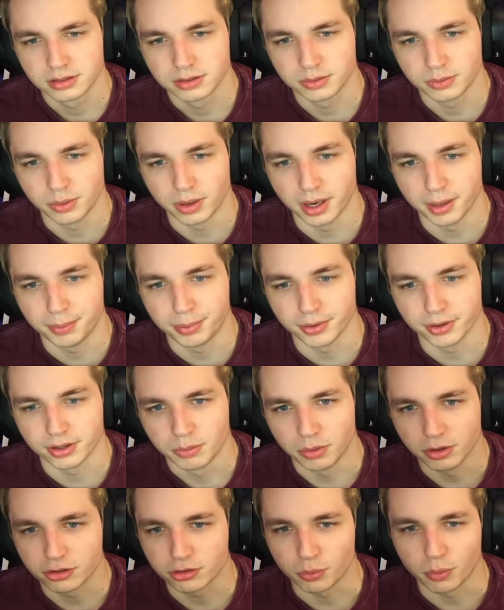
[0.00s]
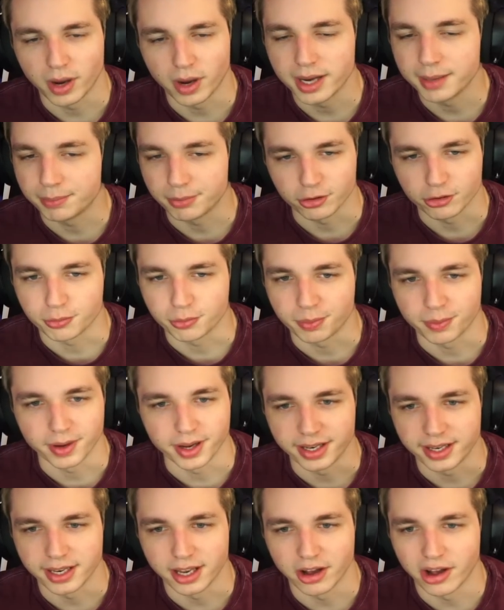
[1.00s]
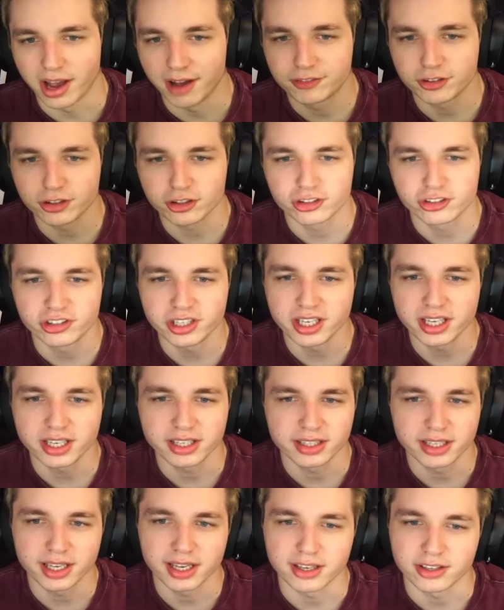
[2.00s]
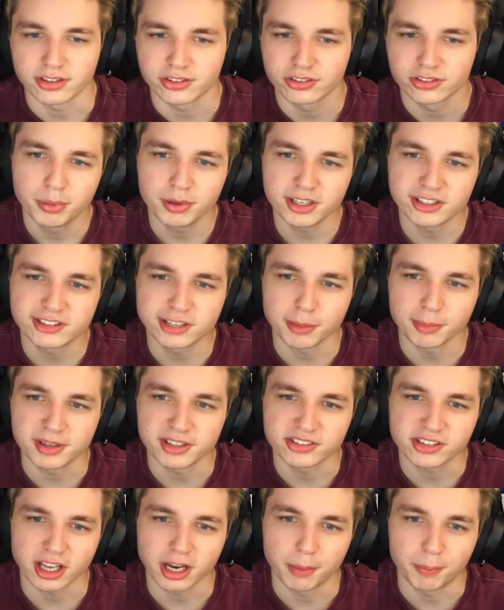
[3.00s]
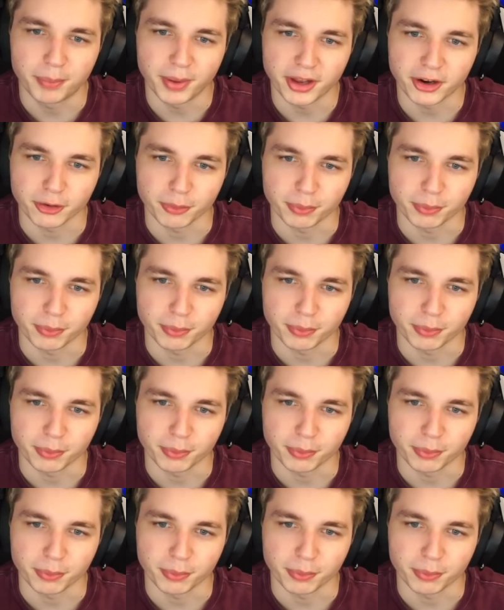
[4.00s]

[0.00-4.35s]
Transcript: Wiper. What's Wiper's plan now? After seeing this, please tell me he's got a better